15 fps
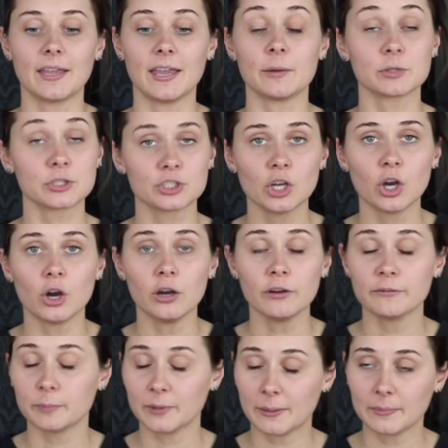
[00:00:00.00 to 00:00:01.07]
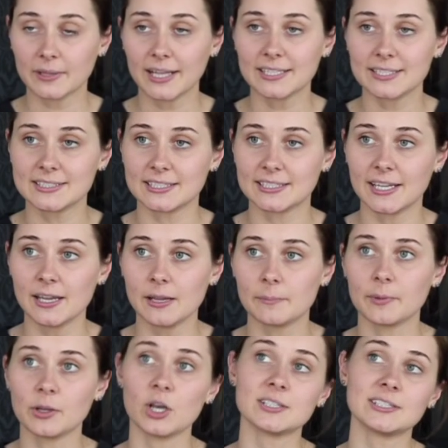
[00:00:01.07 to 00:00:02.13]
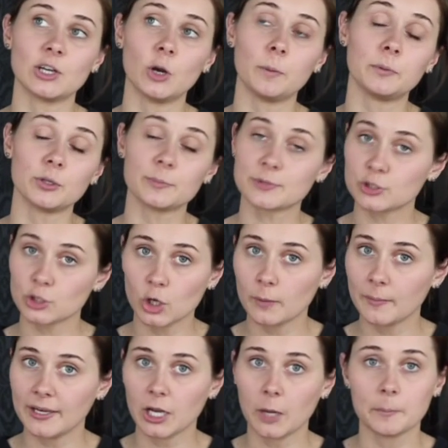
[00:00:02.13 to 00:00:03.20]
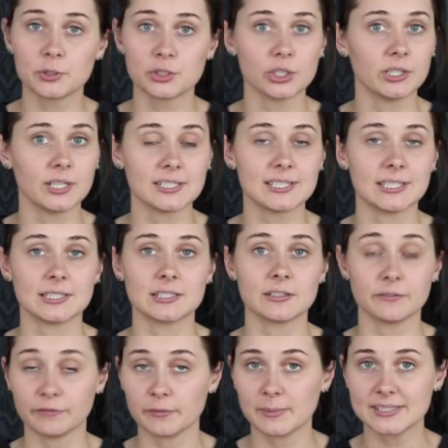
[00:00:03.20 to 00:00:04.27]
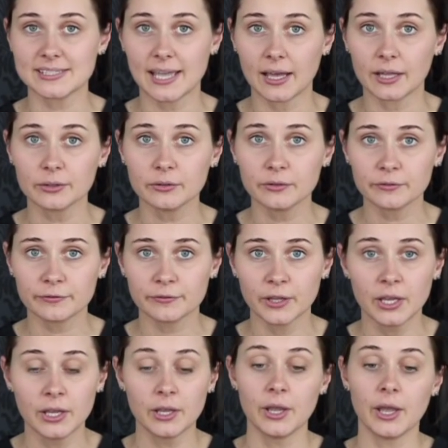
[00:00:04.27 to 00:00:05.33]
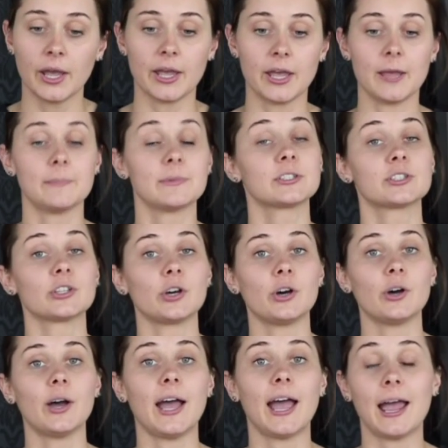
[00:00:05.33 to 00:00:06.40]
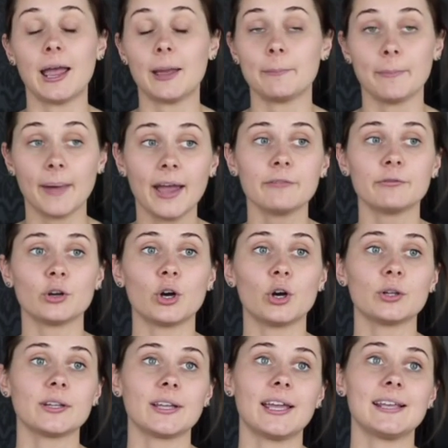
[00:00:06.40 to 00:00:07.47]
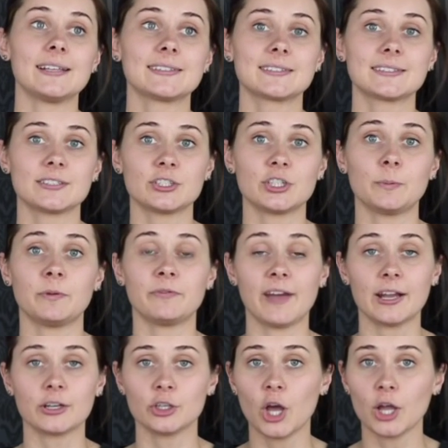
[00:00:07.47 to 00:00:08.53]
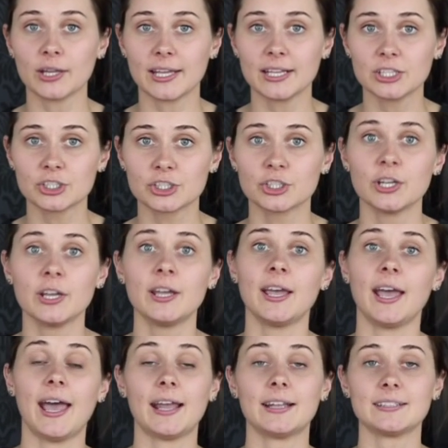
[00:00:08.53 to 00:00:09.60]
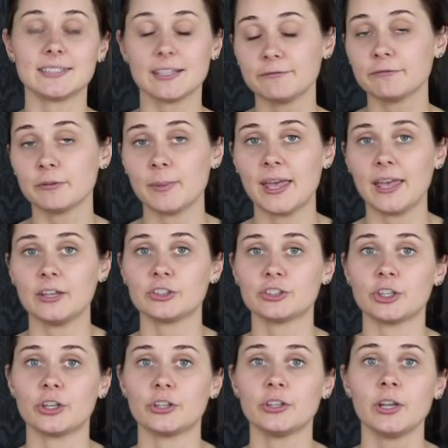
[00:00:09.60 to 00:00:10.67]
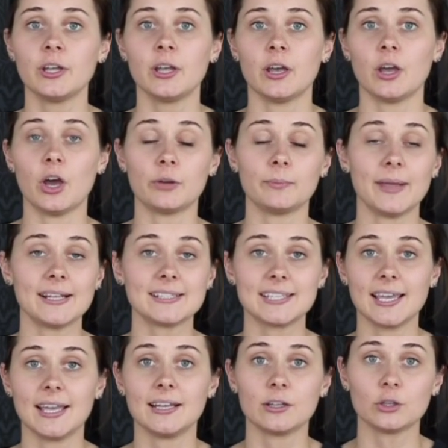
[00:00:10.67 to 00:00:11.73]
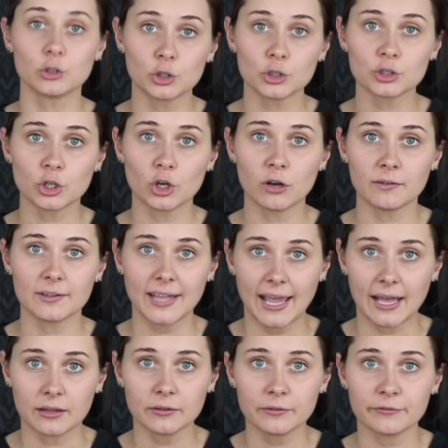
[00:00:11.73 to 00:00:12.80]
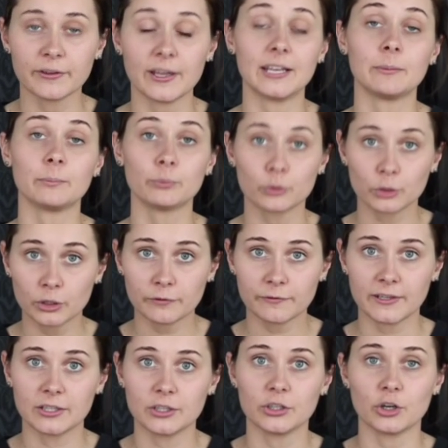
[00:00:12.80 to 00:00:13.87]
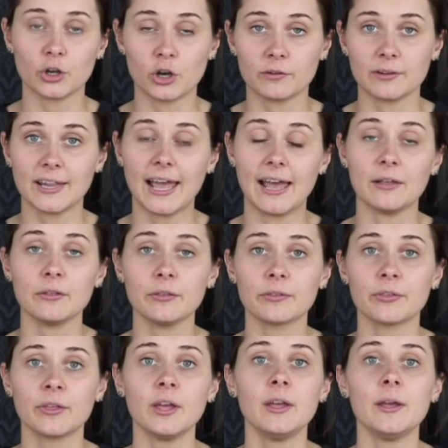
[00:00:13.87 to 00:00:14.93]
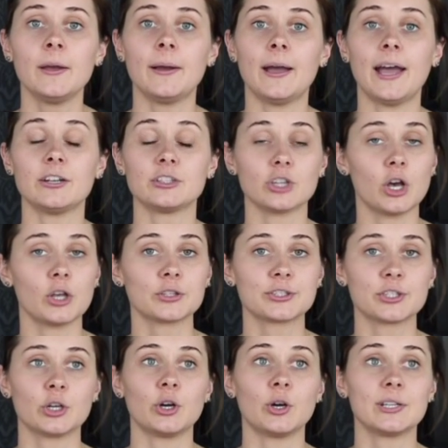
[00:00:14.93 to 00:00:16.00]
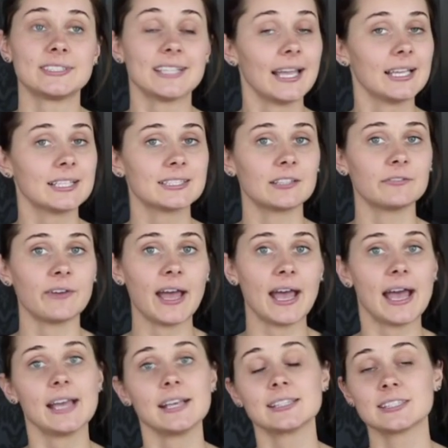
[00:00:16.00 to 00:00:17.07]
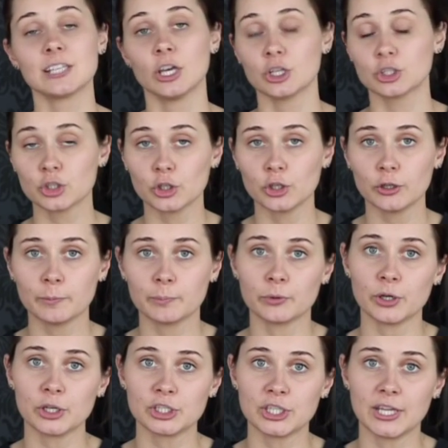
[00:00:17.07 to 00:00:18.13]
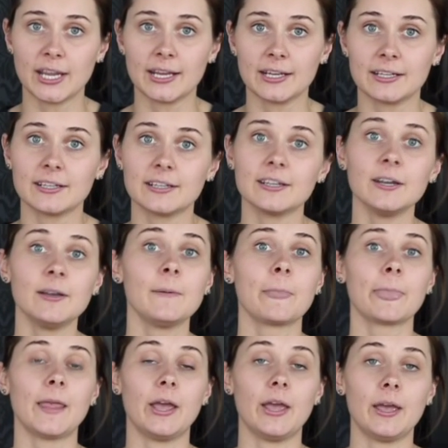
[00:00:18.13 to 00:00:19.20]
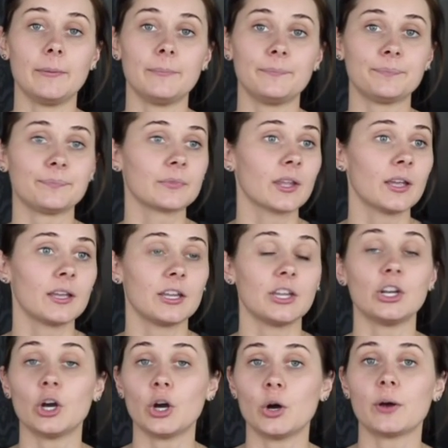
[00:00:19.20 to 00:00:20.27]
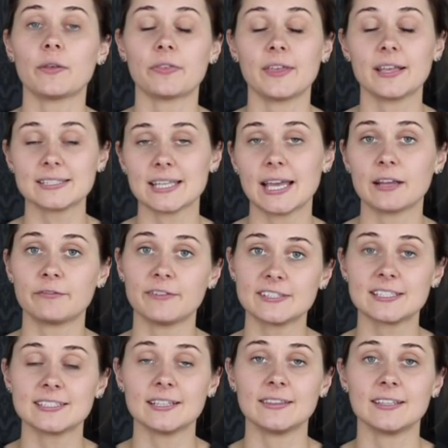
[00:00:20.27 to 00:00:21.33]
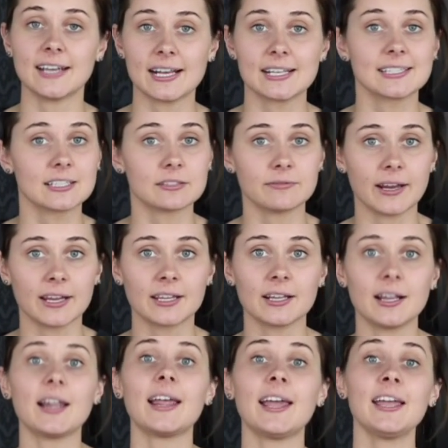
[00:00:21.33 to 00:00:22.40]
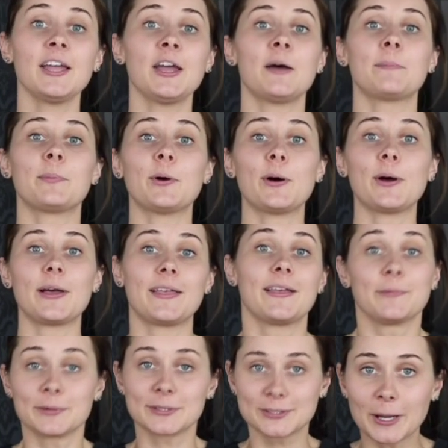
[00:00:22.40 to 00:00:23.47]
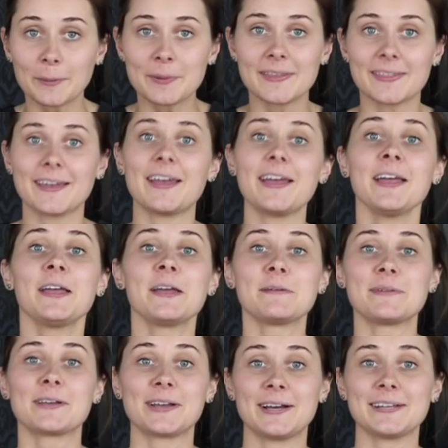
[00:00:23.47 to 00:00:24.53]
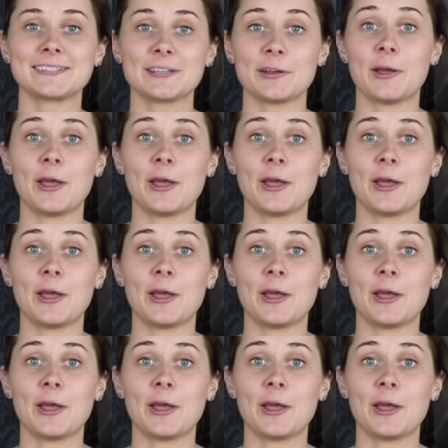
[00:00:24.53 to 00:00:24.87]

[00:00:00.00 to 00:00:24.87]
It was tough, but I'm glad I did it because it opened up so many opportunities for myself. So my role is to provide knowledge and information on maintaining good oral health and improving your oral health, and also diet advice, tooth brushing, you know, things like visiting the dentist regularly. But we'll stop it there because